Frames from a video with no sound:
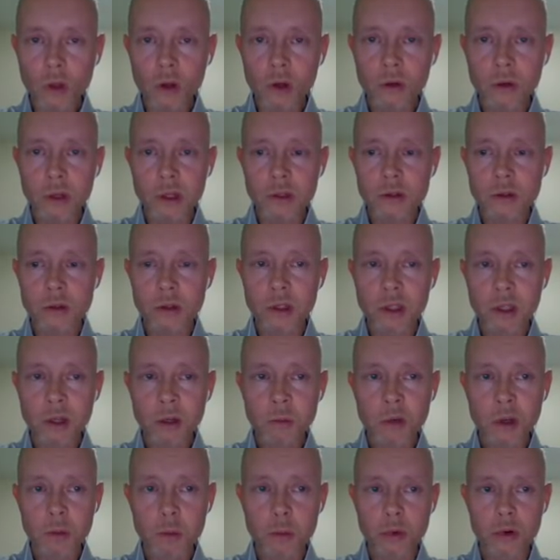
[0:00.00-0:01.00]
Alright, so here
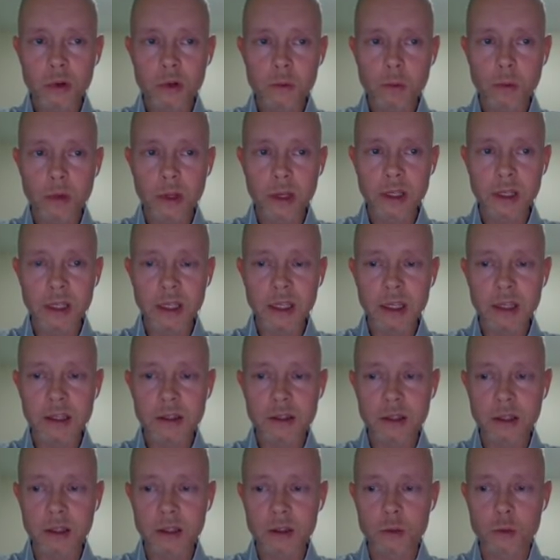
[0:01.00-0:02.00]
my opponent played
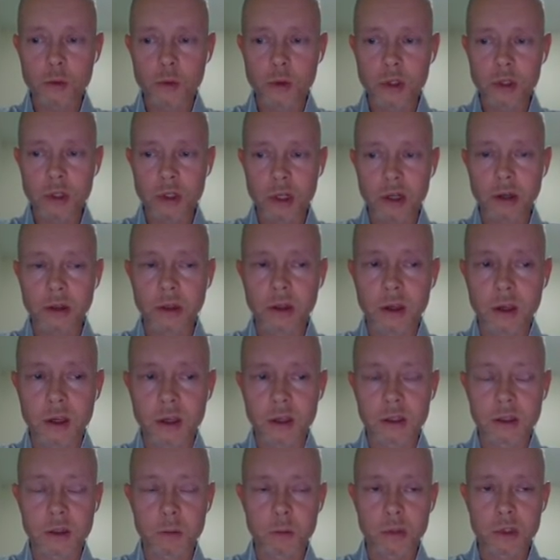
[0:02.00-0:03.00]
e6, which I think
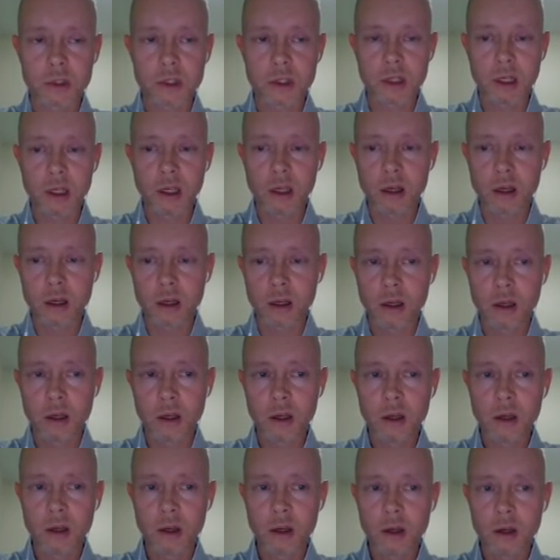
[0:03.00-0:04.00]
is a mistake.
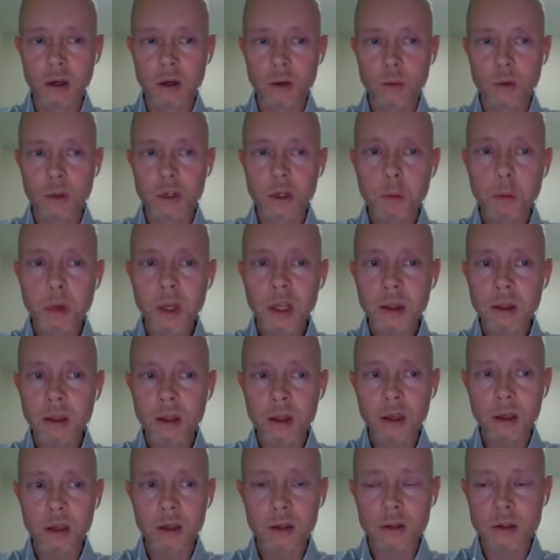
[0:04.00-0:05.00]
When you play
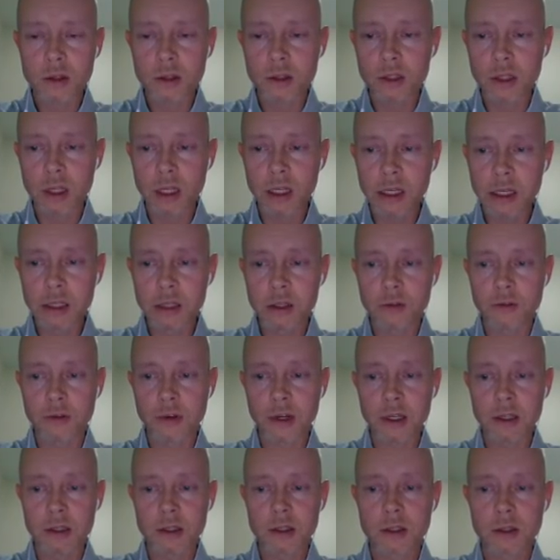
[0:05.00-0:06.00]
the Sicilian
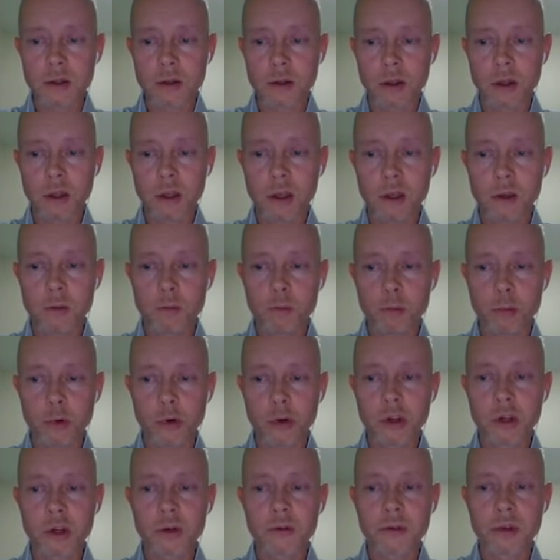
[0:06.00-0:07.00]
defense, the
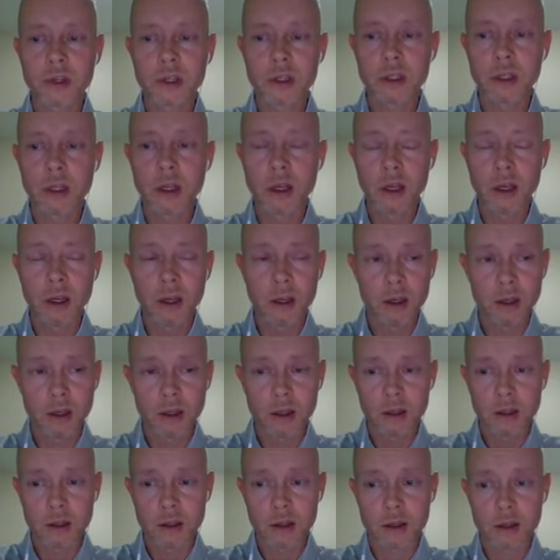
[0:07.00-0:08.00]
point of it
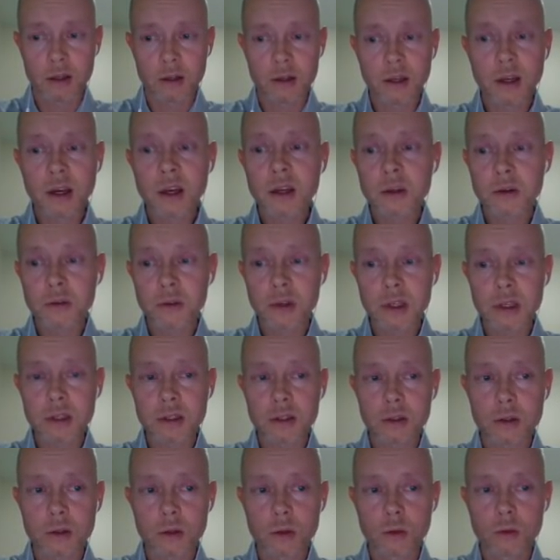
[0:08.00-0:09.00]
kind of
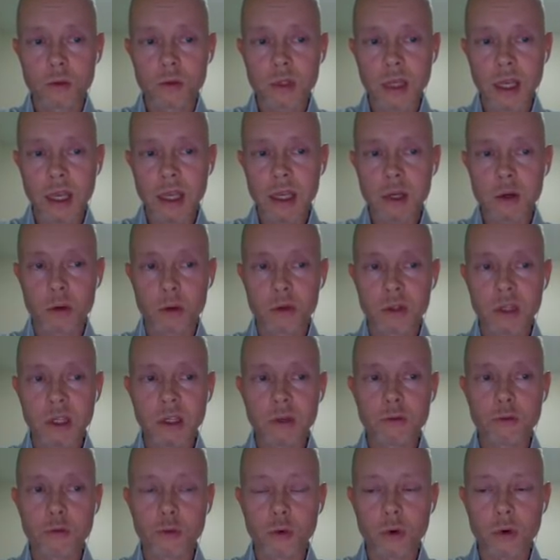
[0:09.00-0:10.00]
is to take on
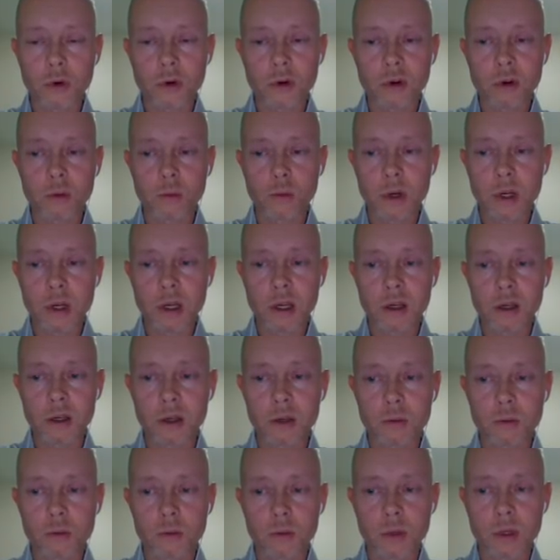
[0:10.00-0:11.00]
d4 when
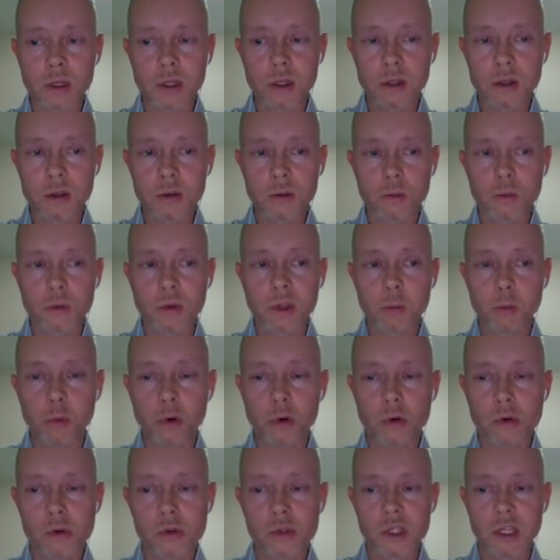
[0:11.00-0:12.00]
with a
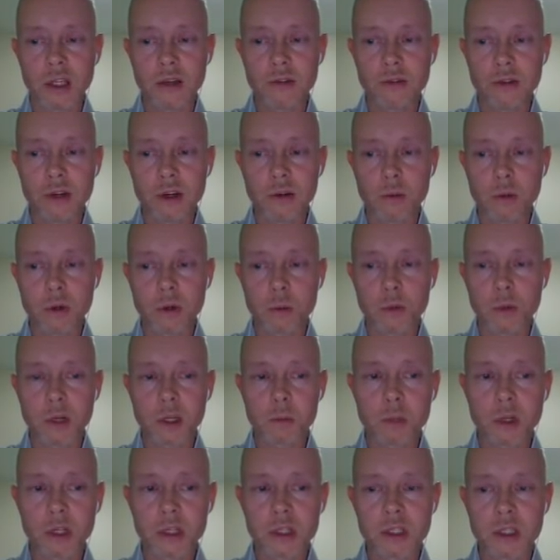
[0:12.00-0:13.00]
pawn on c5 when
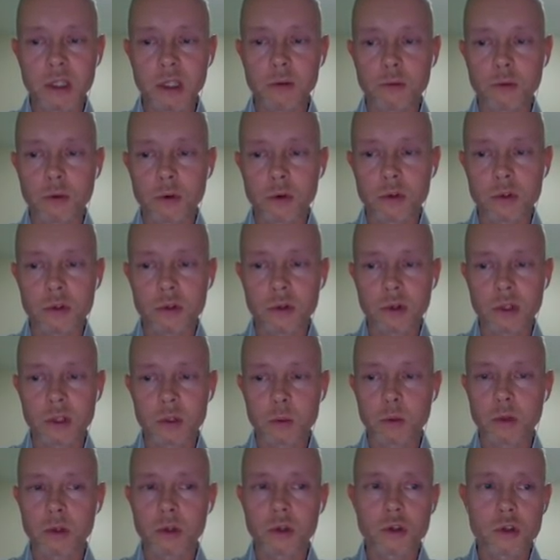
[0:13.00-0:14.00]
white plays d4, so
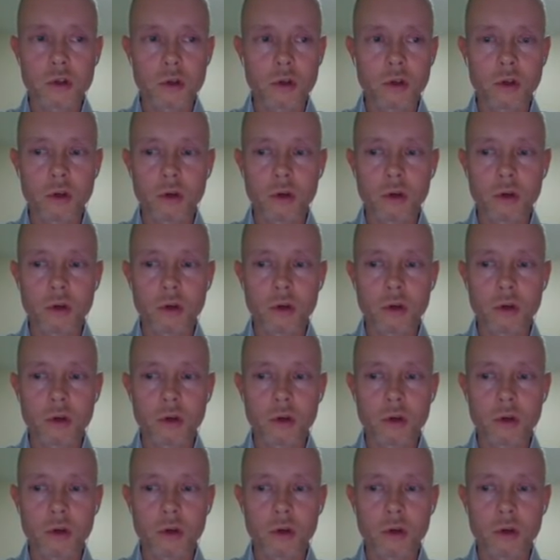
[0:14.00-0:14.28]
that's what you should